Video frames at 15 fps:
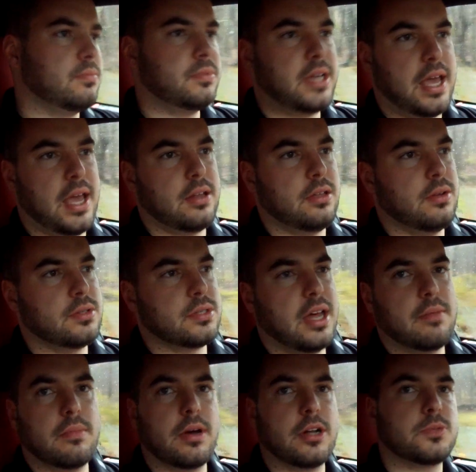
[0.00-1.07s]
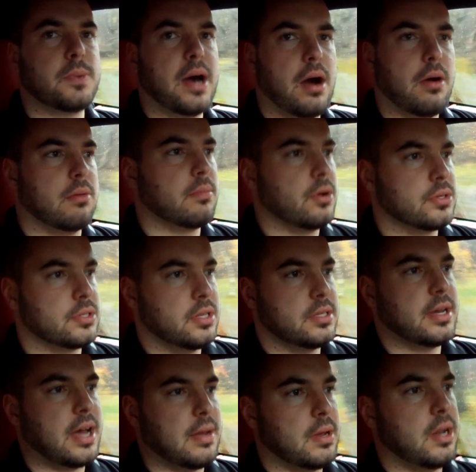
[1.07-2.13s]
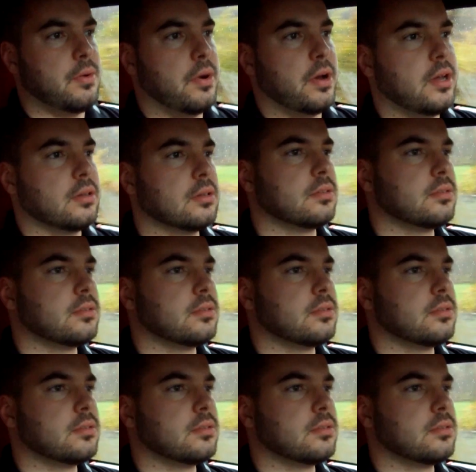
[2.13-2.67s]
can't use that much power most of the time anyway.